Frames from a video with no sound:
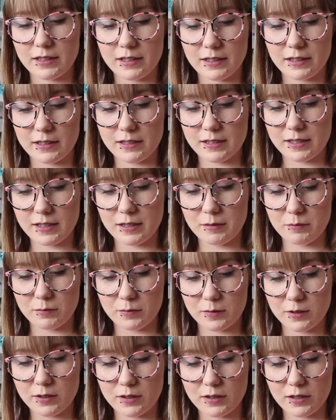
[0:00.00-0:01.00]
It
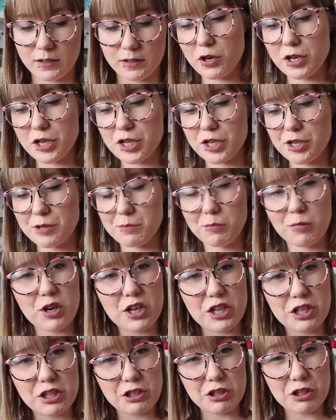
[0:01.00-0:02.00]
seems pretty,
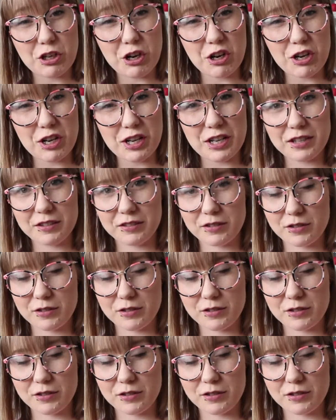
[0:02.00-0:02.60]
pretty sturdy.